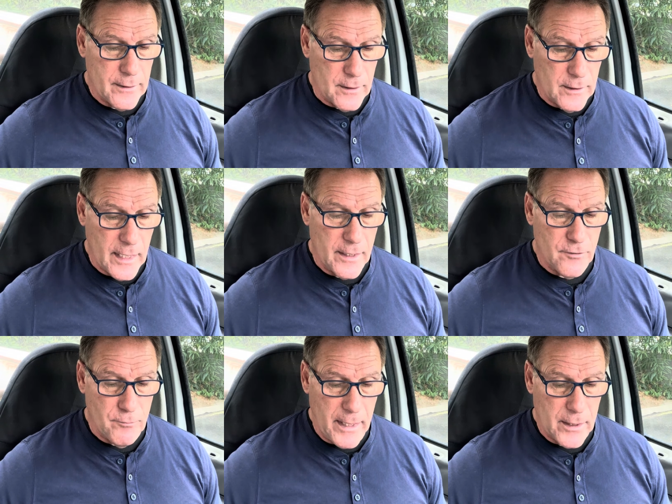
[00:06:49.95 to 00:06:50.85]
the land
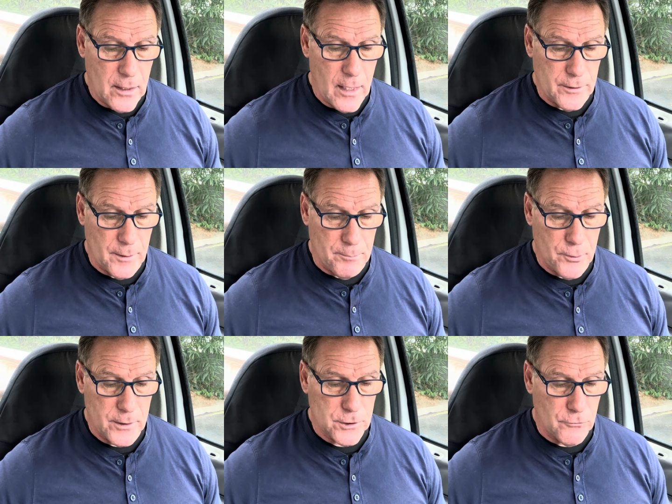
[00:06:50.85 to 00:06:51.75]
of Magog, the prince